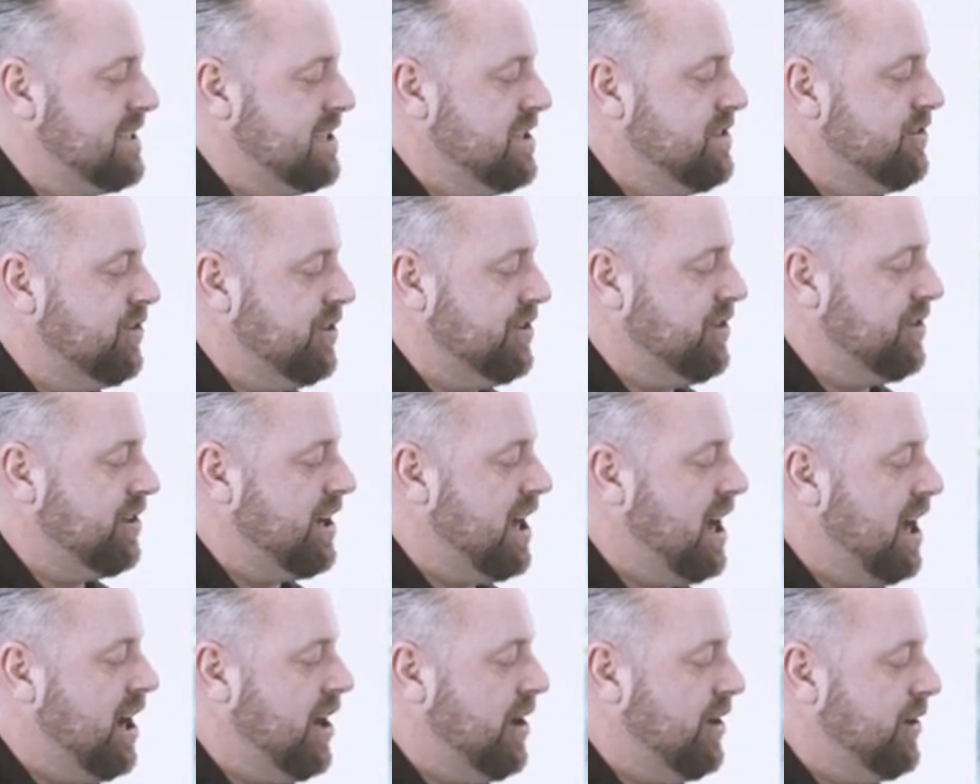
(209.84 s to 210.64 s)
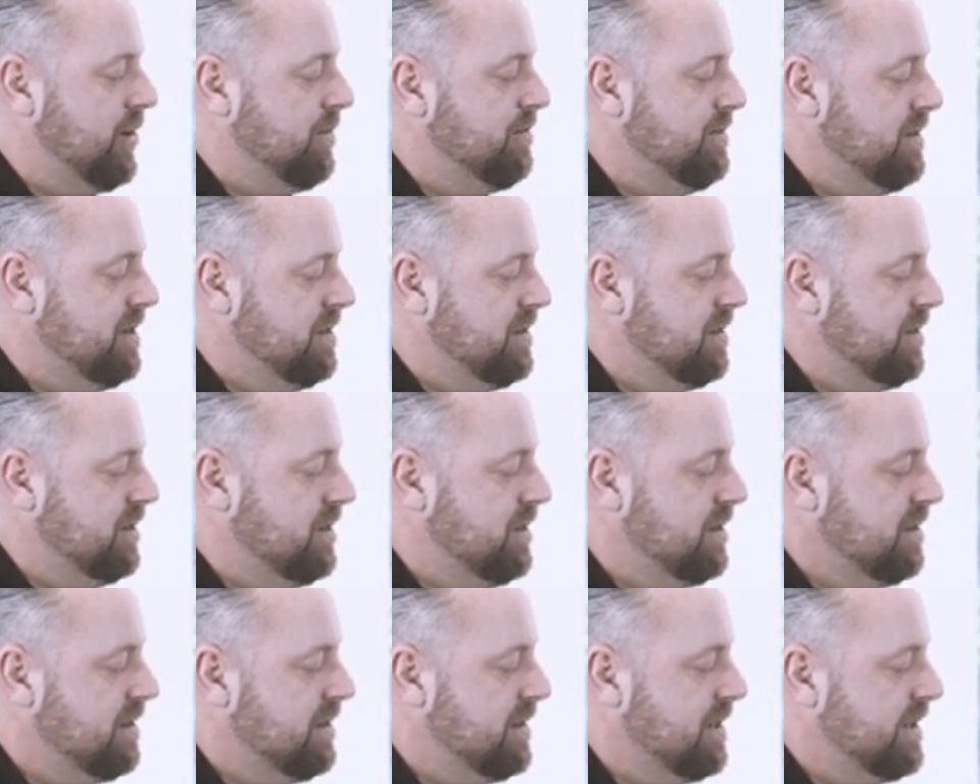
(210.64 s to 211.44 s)
So you've got your comb,
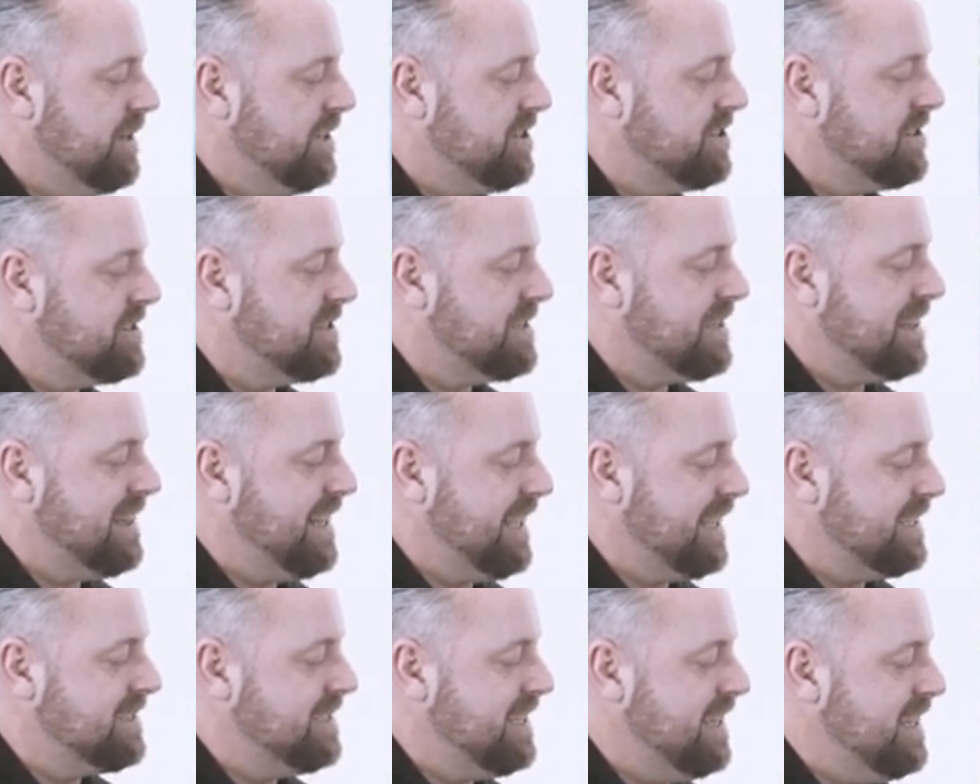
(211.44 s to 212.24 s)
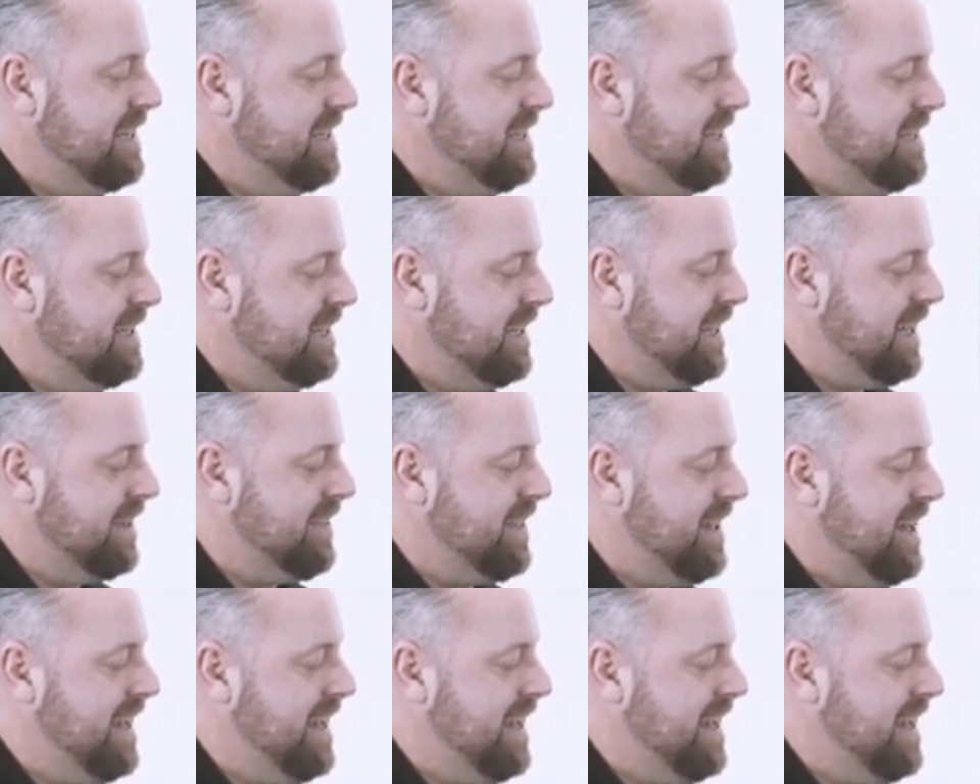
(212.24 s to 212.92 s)
and it just clicks in like